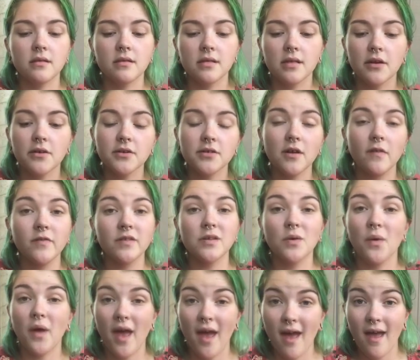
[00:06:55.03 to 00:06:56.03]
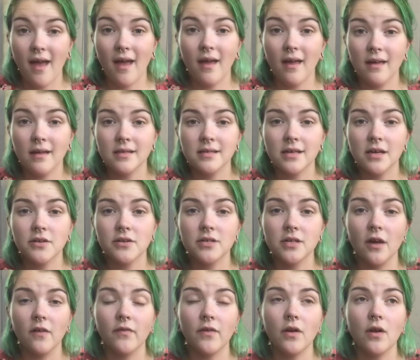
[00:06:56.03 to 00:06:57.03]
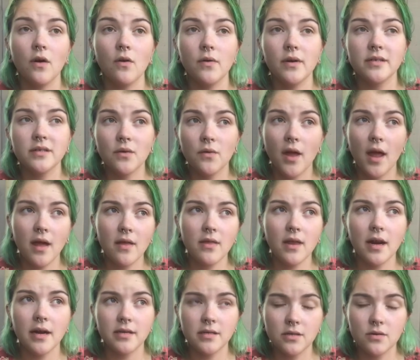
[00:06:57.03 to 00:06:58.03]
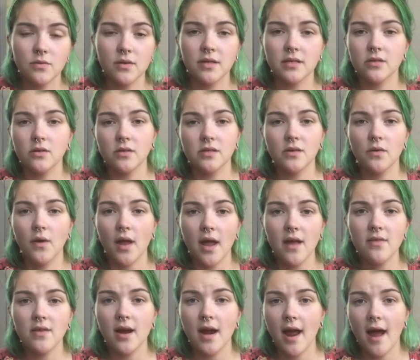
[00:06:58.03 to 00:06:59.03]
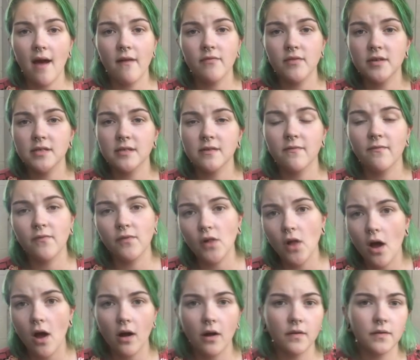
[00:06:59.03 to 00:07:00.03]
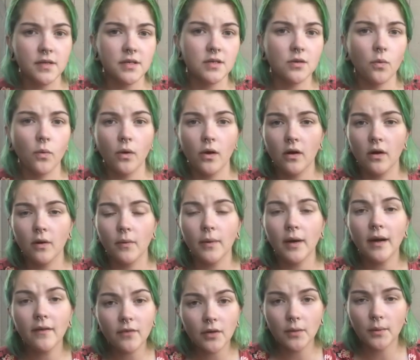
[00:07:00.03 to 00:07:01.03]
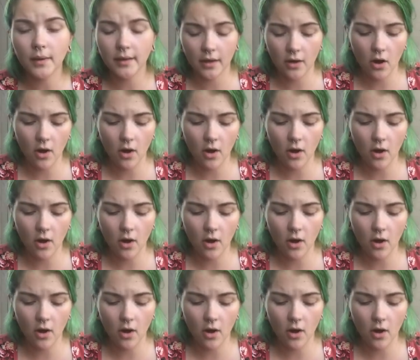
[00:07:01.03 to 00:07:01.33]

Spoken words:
tell yourself it's okay. Tell yourself, it's okay that I do this, or it's okay that I have this flaw or this quirk or whatever you want to